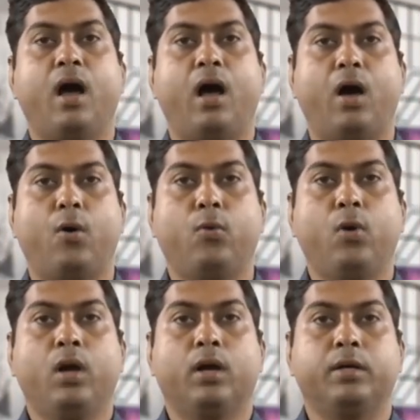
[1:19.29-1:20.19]
how
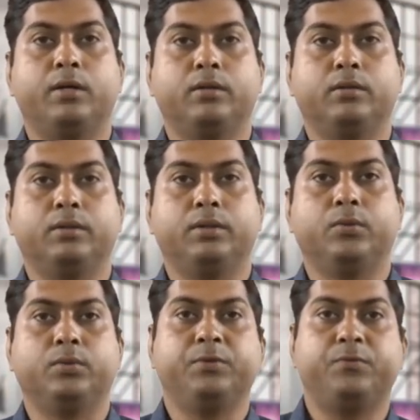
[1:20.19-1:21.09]
mm, you
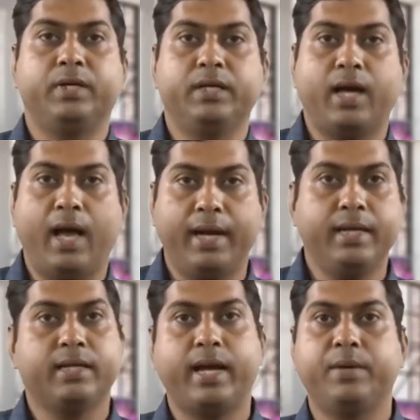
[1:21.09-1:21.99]
know different
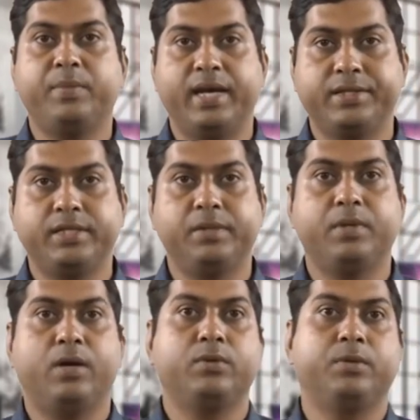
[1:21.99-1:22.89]
height can be
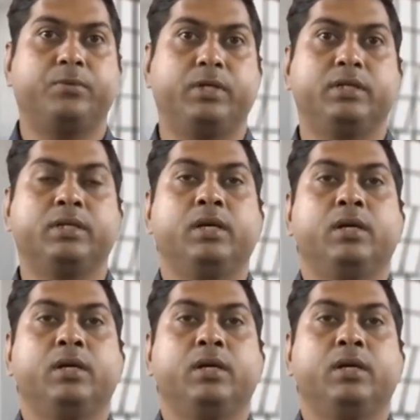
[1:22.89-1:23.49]
achieved how different